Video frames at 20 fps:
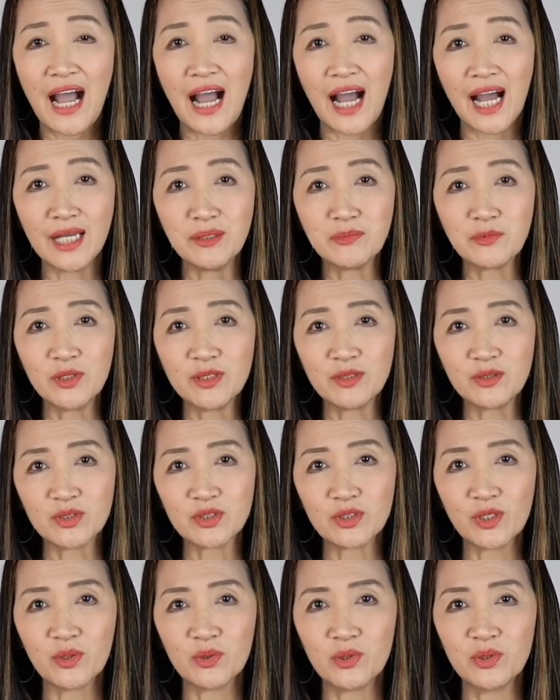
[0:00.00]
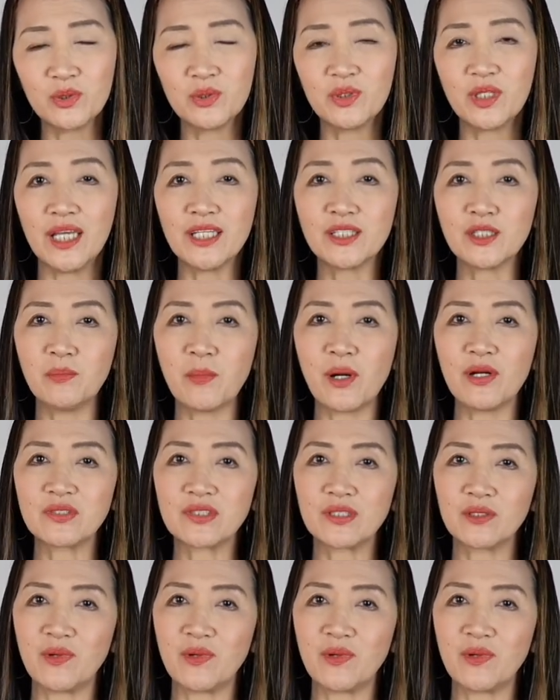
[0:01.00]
I'm going to show you a commercial